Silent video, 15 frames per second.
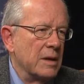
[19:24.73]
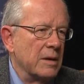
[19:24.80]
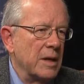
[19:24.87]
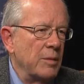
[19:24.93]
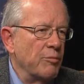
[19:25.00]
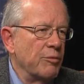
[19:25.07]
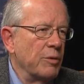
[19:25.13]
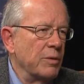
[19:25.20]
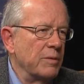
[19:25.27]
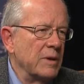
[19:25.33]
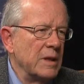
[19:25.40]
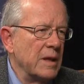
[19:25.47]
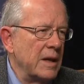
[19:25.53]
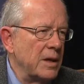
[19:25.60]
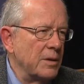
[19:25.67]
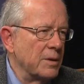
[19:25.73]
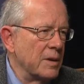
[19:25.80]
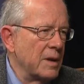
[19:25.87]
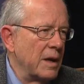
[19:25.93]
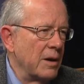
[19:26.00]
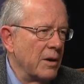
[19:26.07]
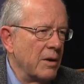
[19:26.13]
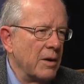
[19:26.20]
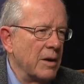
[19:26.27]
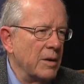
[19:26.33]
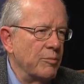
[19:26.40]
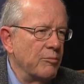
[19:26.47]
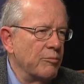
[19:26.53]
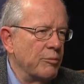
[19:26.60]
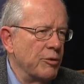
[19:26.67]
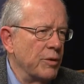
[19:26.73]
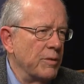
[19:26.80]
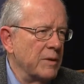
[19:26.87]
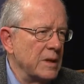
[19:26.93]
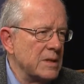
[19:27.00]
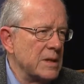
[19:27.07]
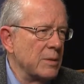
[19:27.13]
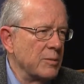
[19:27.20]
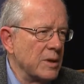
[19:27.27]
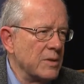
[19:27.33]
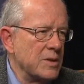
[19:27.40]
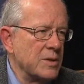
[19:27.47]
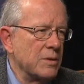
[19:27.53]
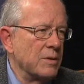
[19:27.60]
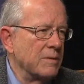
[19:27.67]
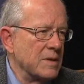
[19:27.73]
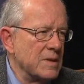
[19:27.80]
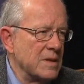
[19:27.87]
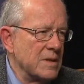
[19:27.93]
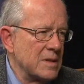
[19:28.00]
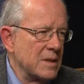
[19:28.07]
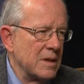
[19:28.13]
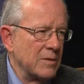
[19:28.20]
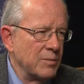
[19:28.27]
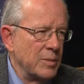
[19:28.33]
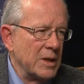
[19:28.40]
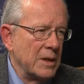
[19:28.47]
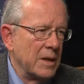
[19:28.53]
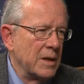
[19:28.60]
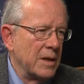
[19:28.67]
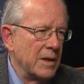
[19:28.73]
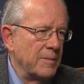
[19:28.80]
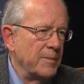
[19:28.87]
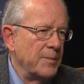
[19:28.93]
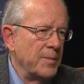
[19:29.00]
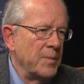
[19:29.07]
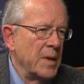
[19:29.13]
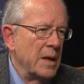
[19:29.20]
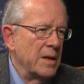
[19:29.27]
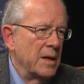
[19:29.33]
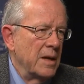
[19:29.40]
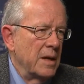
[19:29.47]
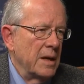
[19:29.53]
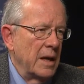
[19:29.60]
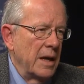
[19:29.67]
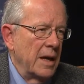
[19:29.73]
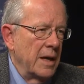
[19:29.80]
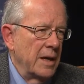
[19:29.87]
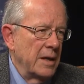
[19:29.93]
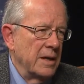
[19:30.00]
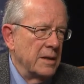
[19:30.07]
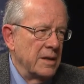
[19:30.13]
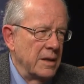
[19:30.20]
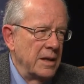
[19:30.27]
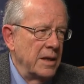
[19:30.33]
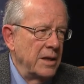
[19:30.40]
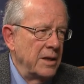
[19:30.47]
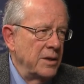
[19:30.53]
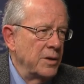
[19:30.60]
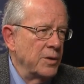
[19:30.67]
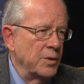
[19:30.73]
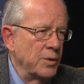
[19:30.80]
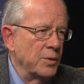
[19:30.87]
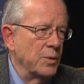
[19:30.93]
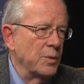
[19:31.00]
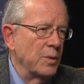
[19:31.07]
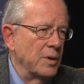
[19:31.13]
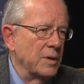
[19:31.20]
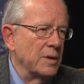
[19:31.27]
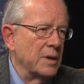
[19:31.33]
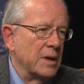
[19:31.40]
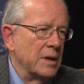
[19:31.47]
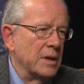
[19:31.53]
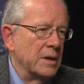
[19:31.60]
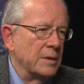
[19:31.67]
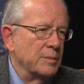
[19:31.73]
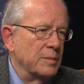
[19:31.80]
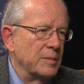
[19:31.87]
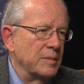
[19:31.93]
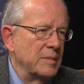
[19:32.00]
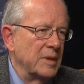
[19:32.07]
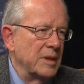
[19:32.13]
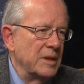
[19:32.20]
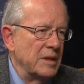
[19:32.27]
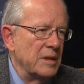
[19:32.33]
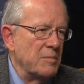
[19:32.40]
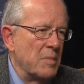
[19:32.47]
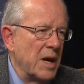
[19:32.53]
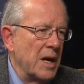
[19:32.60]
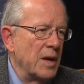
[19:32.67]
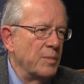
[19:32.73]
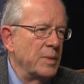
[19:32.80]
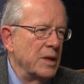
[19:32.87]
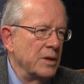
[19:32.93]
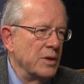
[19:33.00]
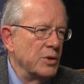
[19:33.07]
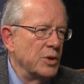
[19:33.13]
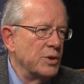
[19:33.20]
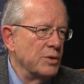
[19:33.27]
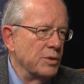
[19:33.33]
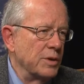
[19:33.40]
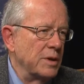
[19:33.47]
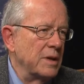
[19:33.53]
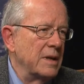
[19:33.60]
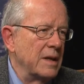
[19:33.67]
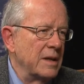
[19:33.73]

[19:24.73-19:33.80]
Improving the health care, improving some of the services that have been cut. And the EU, in my opinion, should